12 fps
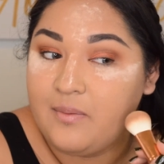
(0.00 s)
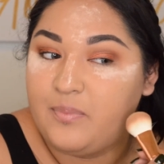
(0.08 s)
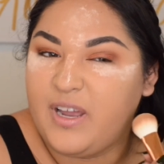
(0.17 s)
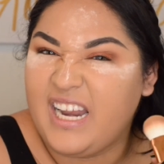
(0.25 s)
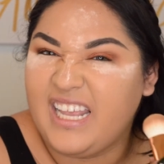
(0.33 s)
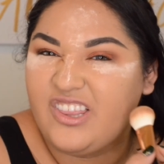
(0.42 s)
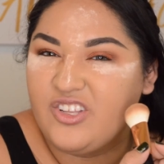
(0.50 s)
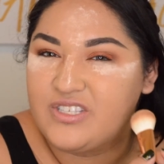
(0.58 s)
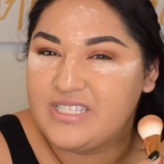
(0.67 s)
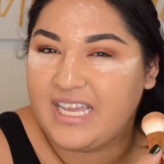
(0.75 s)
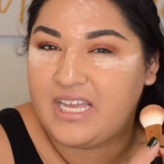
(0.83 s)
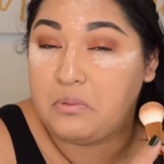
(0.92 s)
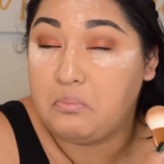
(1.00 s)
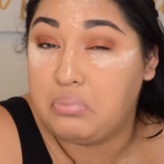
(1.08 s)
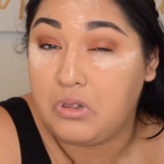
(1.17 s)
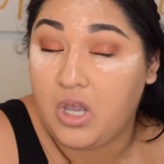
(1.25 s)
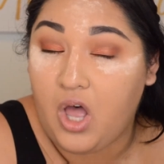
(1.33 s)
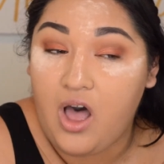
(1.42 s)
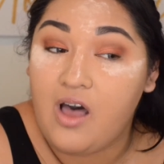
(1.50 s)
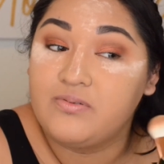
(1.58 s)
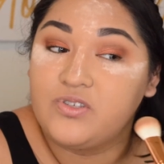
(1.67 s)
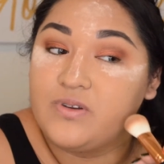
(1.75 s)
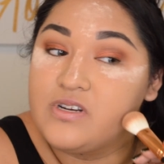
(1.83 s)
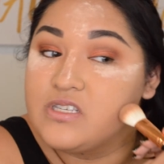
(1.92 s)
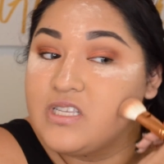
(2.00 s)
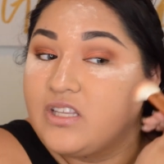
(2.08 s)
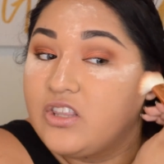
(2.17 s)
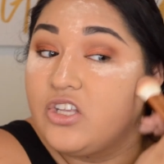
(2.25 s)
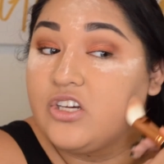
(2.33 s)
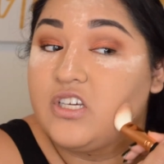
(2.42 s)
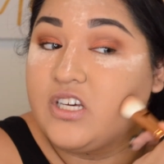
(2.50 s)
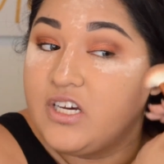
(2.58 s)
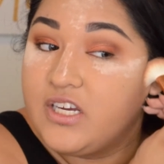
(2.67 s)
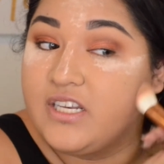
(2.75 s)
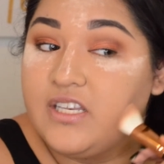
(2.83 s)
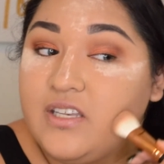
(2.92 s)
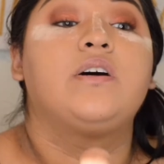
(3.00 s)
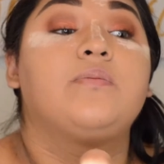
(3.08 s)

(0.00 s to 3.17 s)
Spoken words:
but it looks like a blob, so it doesn't look good.